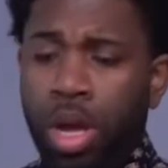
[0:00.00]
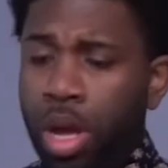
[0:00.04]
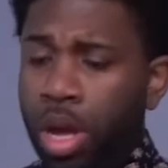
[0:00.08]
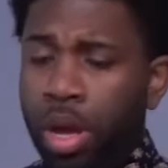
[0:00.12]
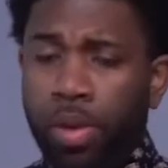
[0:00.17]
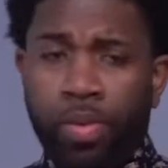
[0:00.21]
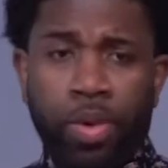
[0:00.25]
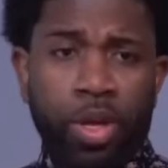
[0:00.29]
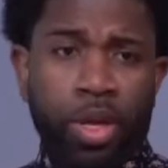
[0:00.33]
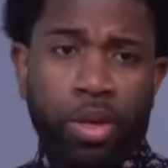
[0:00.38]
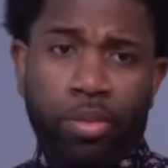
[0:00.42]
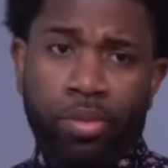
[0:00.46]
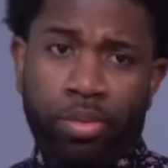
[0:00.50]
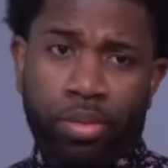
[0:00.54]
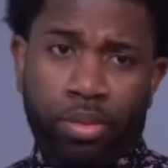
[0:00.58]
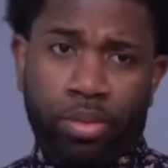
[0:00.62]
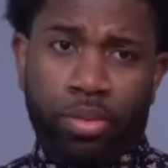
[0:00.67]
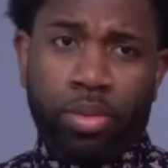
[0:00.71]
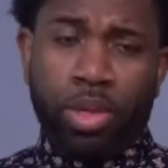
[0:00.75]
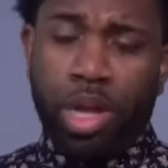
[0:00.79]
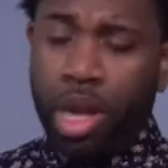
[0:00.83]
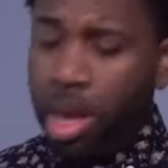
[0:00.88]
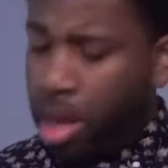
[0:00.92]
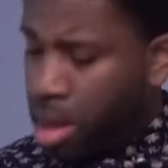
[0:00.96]

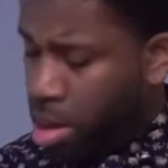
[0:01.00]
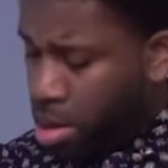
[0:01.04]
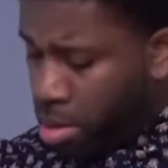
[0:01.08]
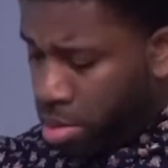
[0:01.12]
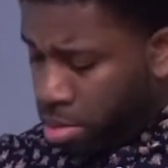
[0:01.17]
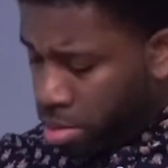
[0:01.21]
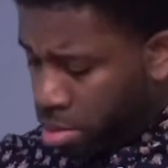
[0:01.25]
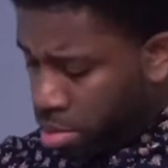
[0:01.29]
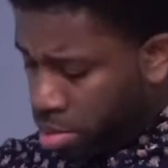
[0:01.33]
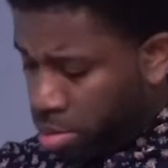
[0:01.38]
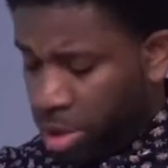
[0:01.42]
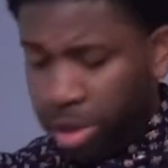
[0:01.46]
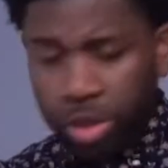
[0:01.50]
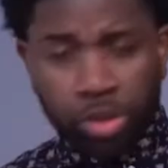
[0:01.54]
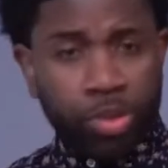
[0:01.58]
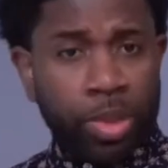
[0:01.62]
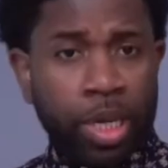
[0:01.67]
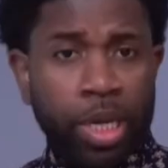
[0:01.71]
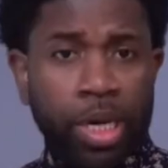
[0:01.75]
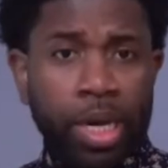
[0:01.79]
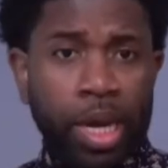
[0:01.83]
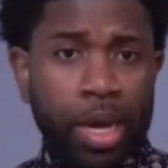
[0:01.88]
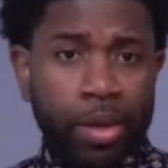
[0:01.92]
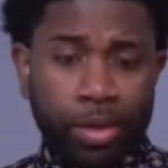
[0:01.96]
What
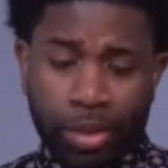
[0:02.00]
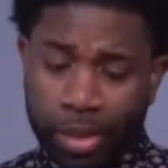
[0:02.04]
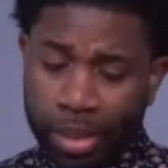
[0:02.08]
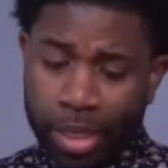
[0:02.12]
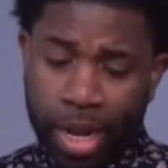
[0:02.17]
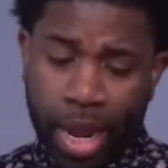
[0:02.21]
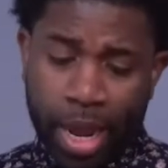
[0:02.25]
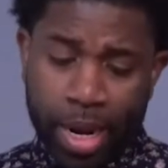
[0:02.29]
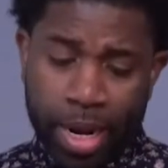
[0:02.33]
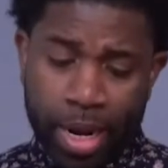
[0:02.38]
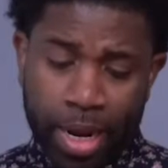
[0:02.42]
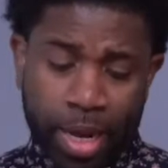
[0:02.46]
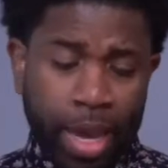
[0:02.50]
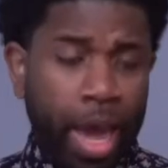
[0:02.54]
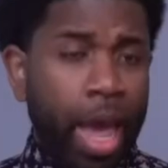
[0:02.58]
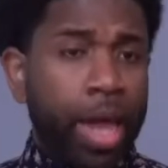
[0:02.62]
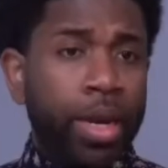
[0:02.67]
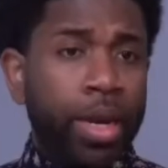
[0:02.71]
you mean? I don't see that in the